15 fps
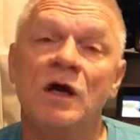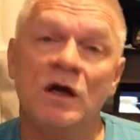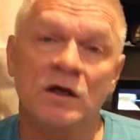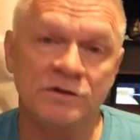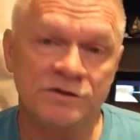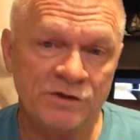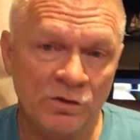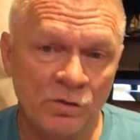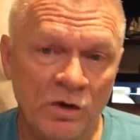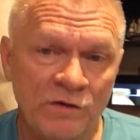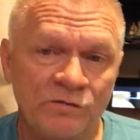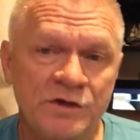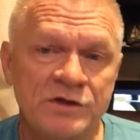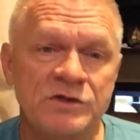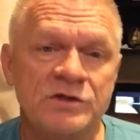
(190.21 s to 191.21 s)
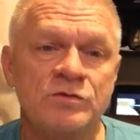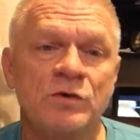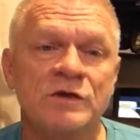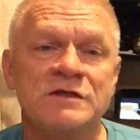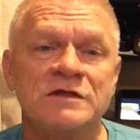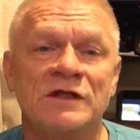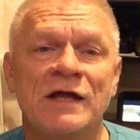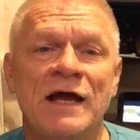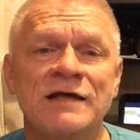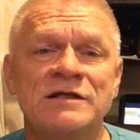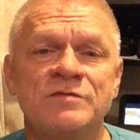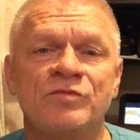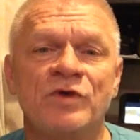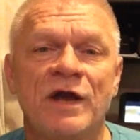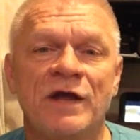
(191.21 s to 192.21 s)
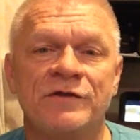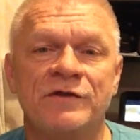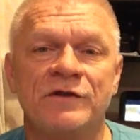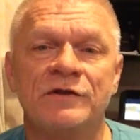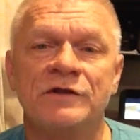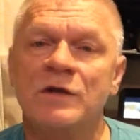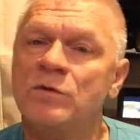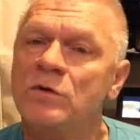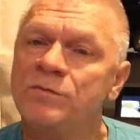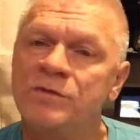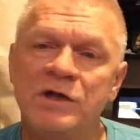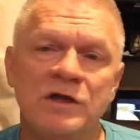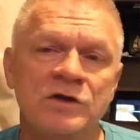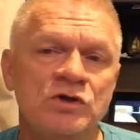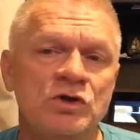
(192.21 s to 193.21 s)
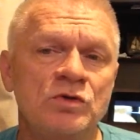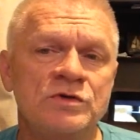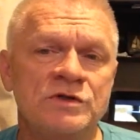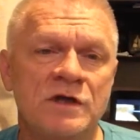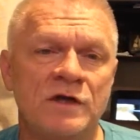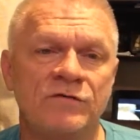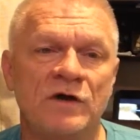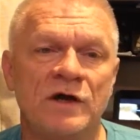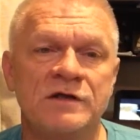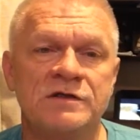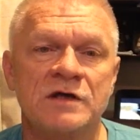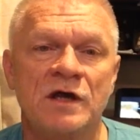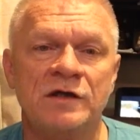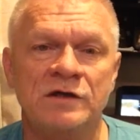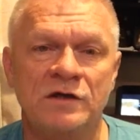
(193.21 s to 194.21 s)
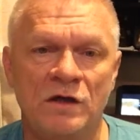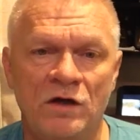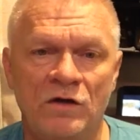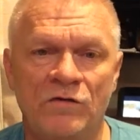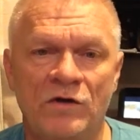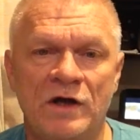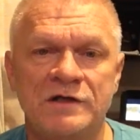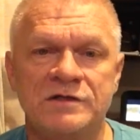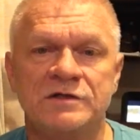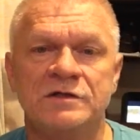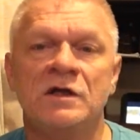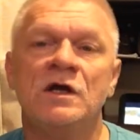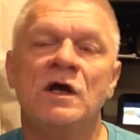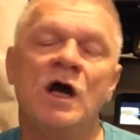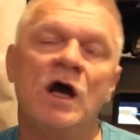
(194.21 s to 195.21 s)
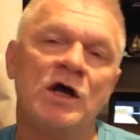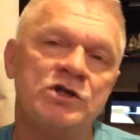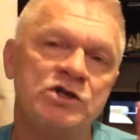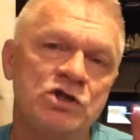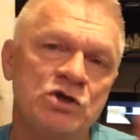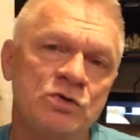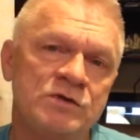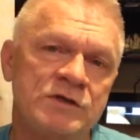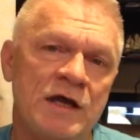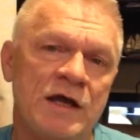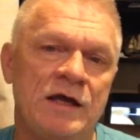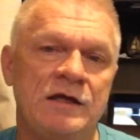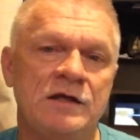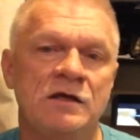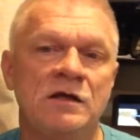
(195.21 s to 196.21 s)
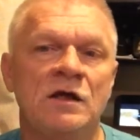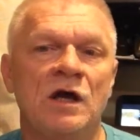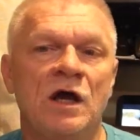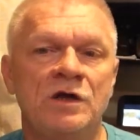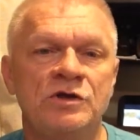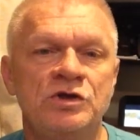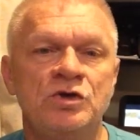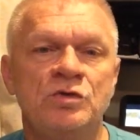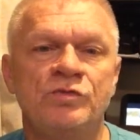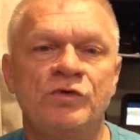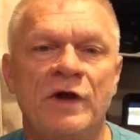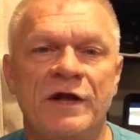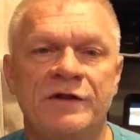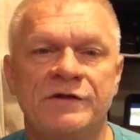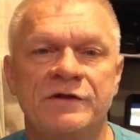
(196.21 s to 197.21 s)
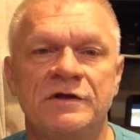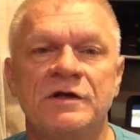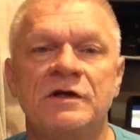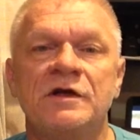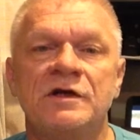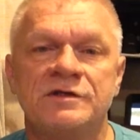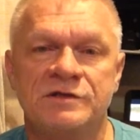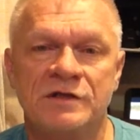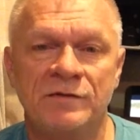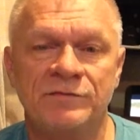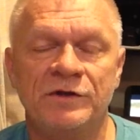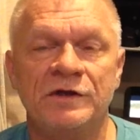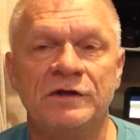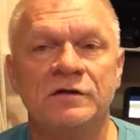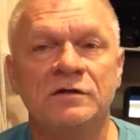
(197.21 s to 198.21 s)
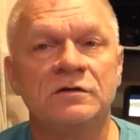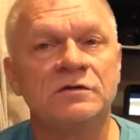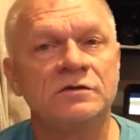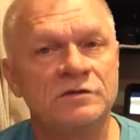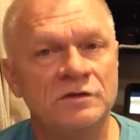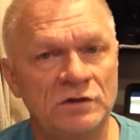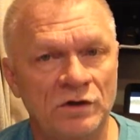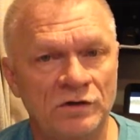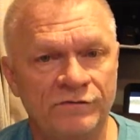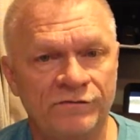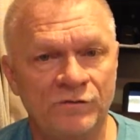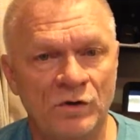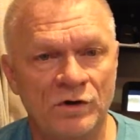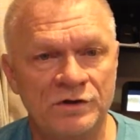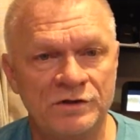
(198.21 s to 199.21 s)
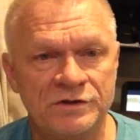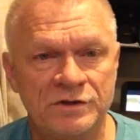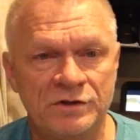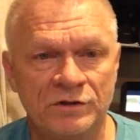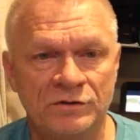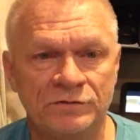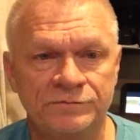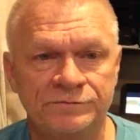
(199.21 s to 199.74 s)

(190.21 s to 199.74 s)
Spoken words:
Until one reaches one's last breath, there will be a new sunrise on their horizon, a new day, a new breath, something to look forward to.